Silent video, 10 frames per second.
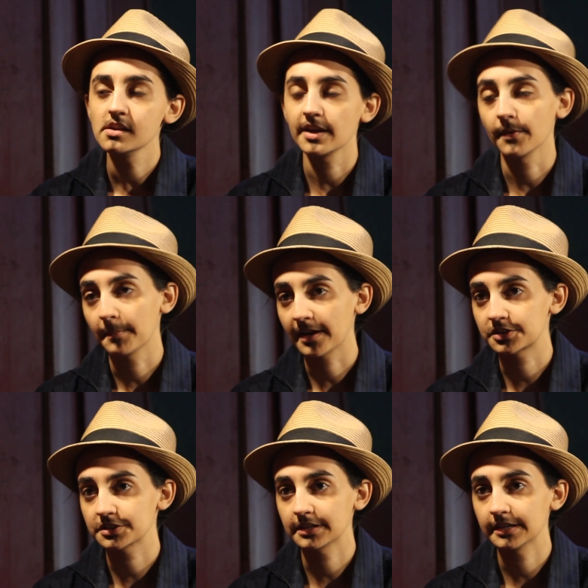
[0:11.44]
Yeah, well, I'm
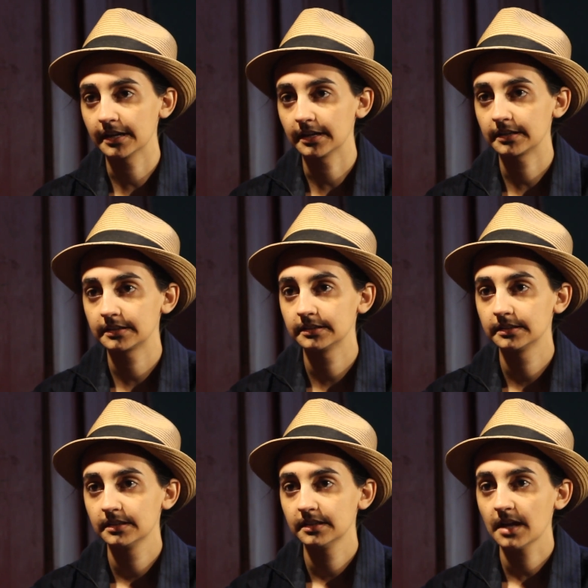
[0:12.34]
actually uh,
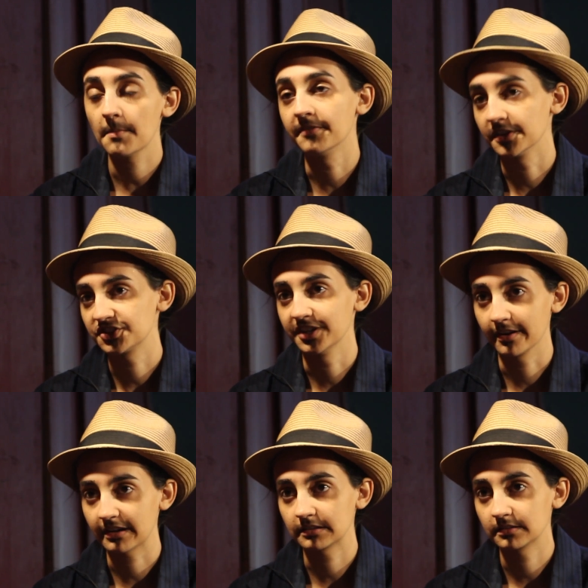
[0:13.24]
I'm a
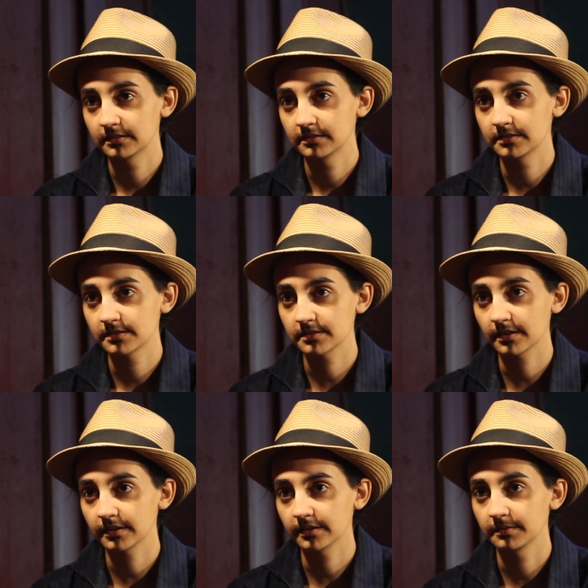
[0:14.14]
vegetarian,
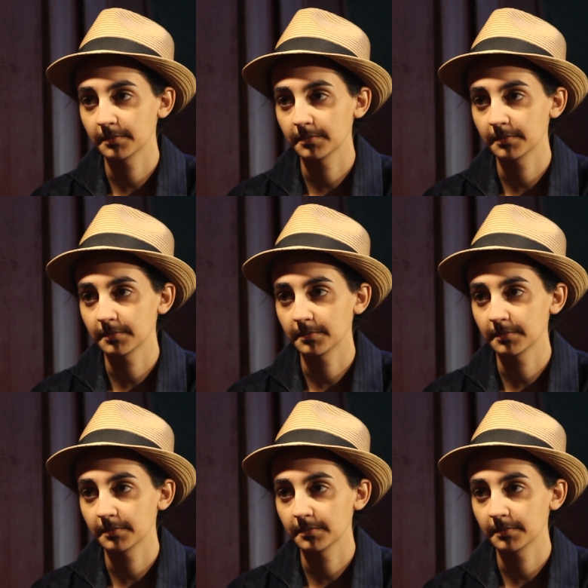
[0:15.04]
so